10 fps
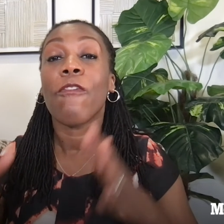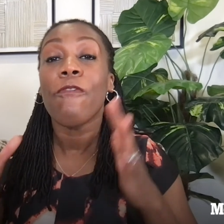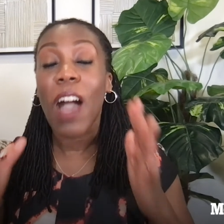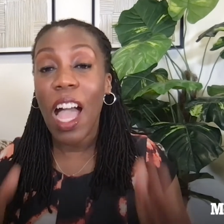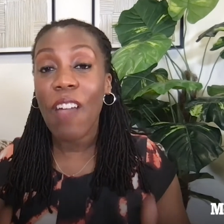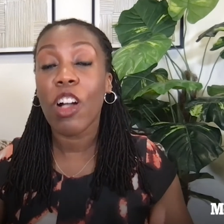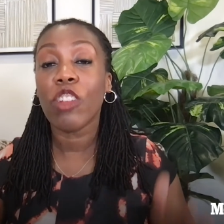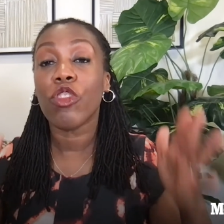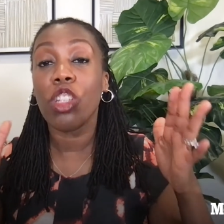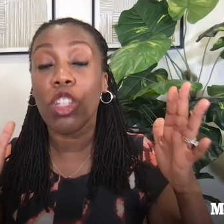
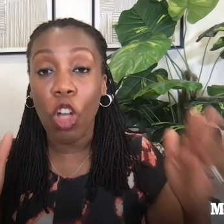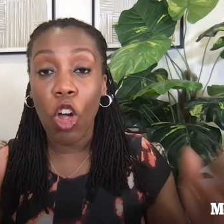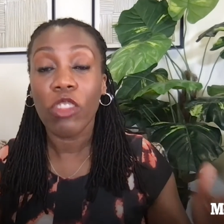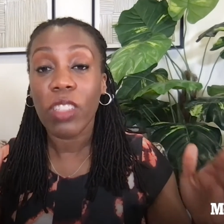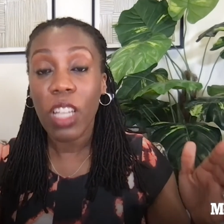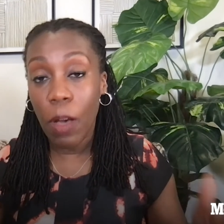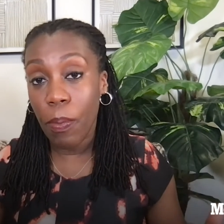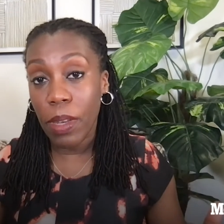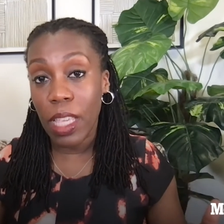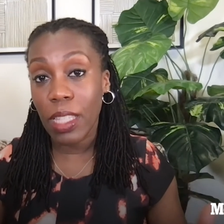500 large
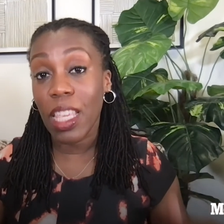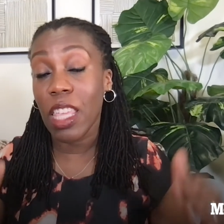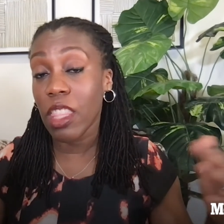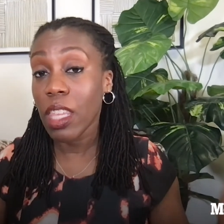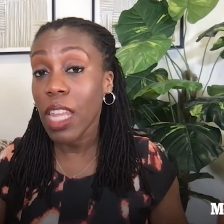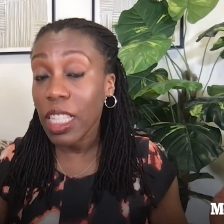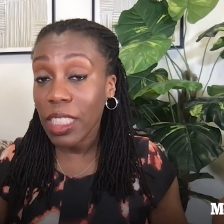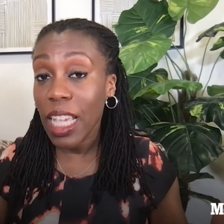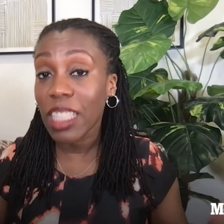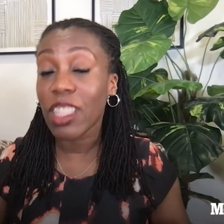companies in the United
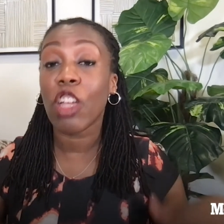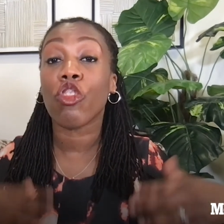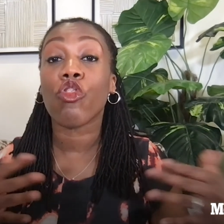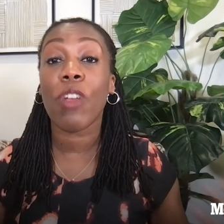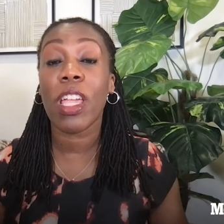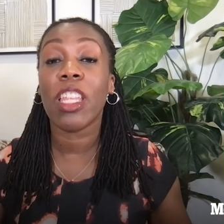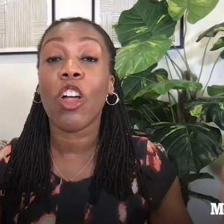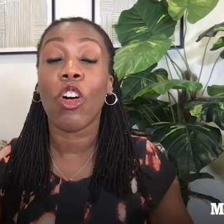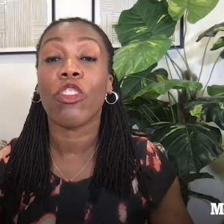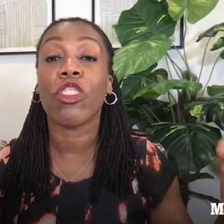States that are traded
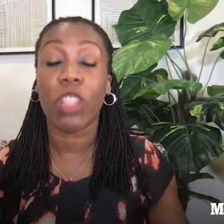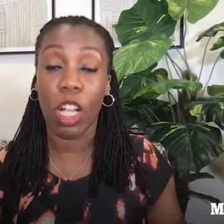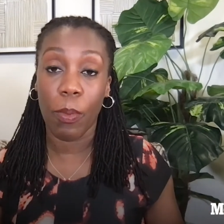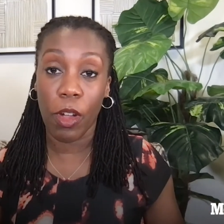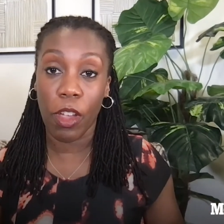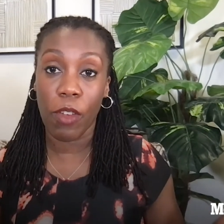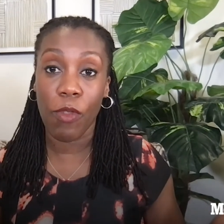on the stock market,